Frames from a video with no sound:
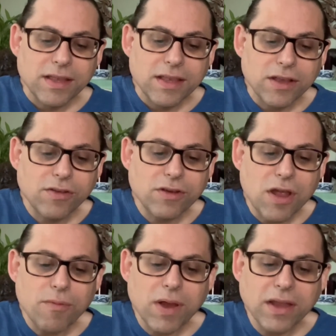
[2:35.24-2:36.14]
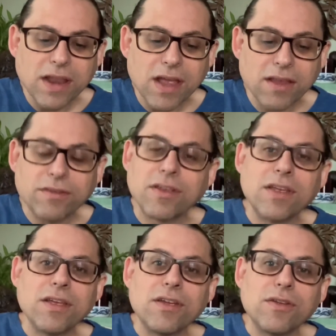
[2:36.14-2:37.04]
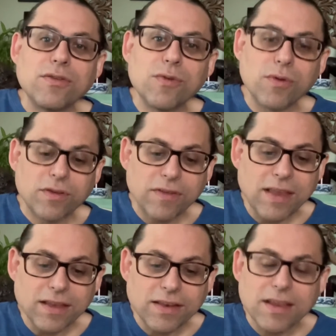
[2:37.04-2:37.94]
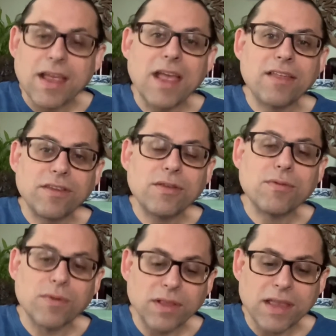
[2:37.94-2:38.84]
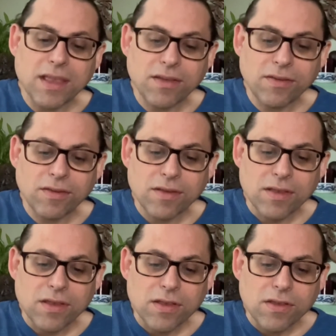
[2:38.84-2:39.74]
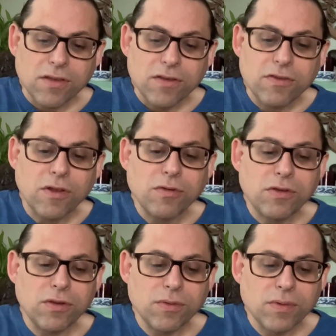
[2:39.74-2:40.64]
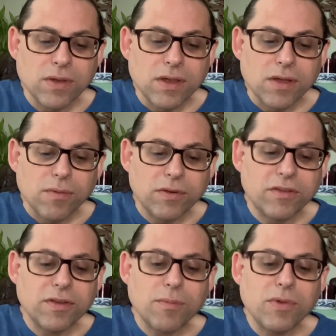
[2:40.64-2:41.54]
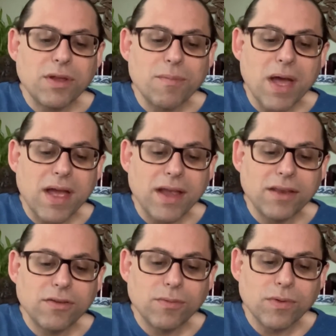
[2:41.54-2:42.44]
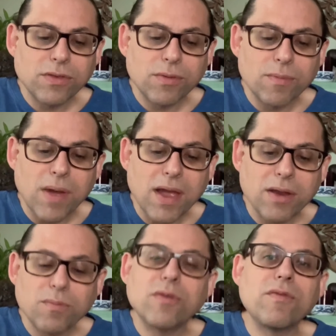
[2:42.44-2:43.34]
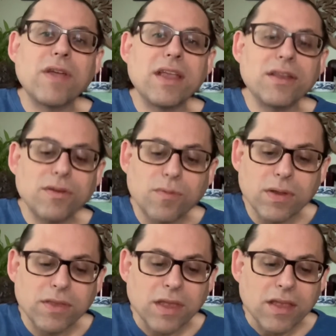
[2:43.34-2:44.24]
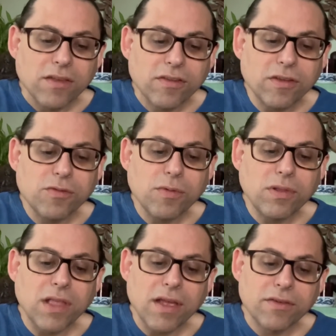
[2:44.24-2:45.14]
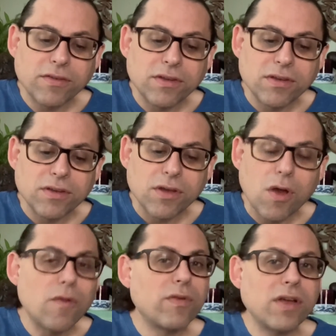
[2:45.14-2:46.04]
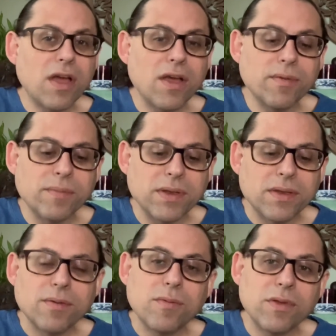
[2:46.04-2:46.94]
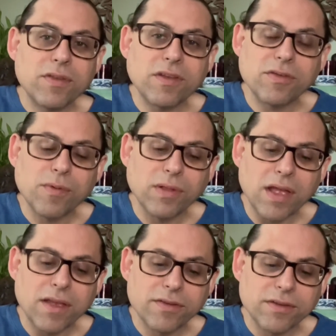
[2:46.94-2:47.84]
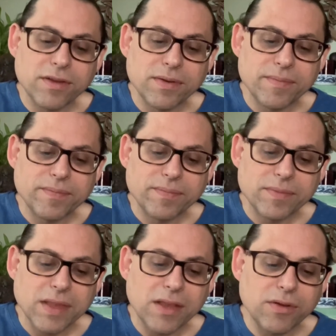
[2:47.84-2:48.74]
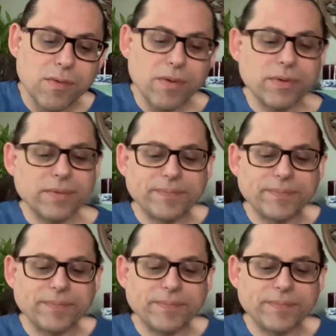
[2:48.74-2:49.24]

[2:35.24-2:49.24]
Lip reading: he could not recognize nor see it as it really is. So too, when someone abides with their mind pervaded with sensual lust, overcome with sensual lust." End quote.